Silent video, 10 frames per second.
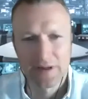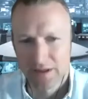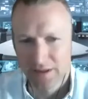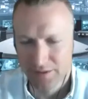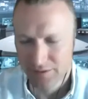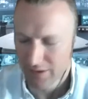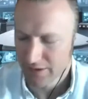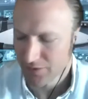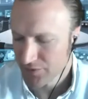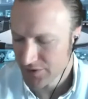
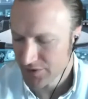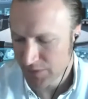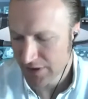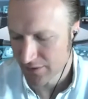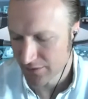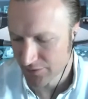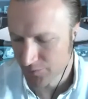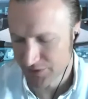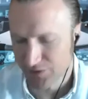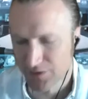And I want to speak a little
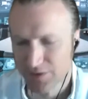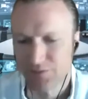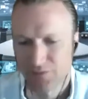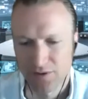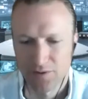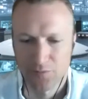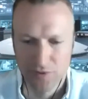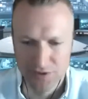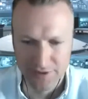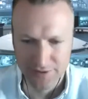bit to his follow-up
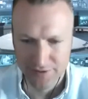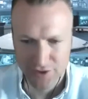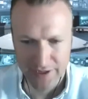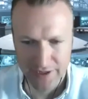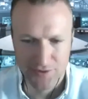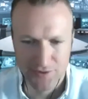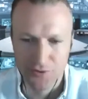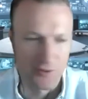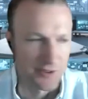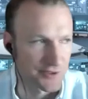question in the chat too,
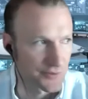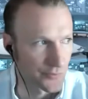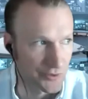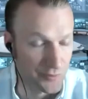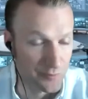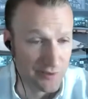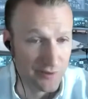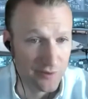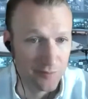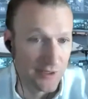which would be the
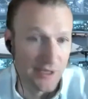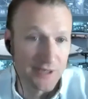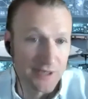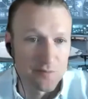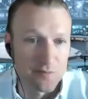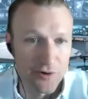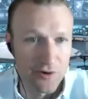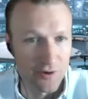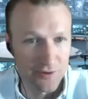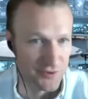communication
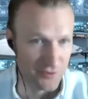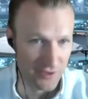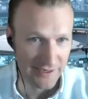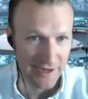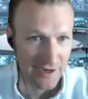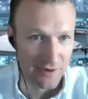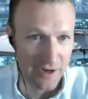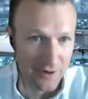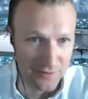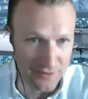protocol. So like
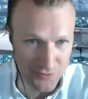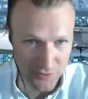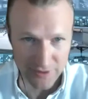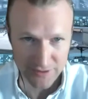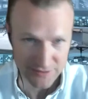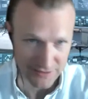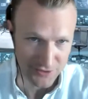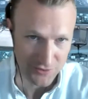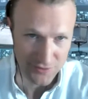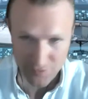how do these
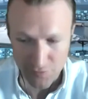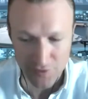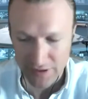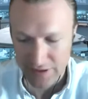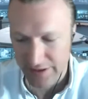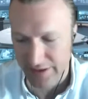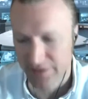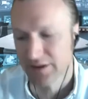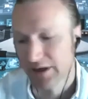organizations commune and connect?